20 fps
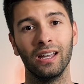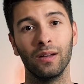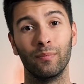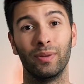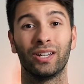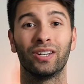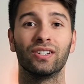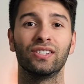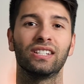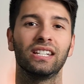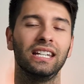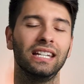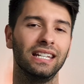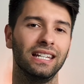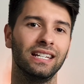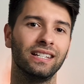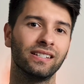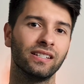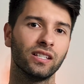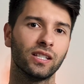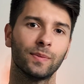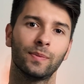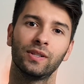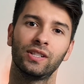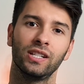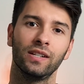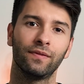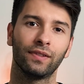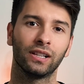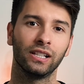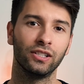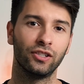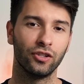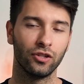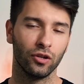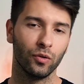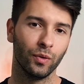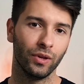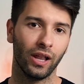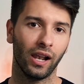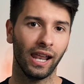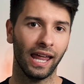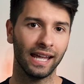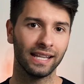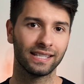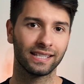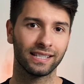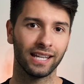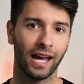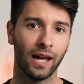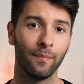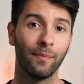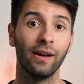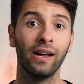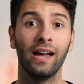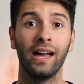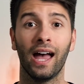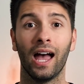because it isn't specifically to do with your landscape.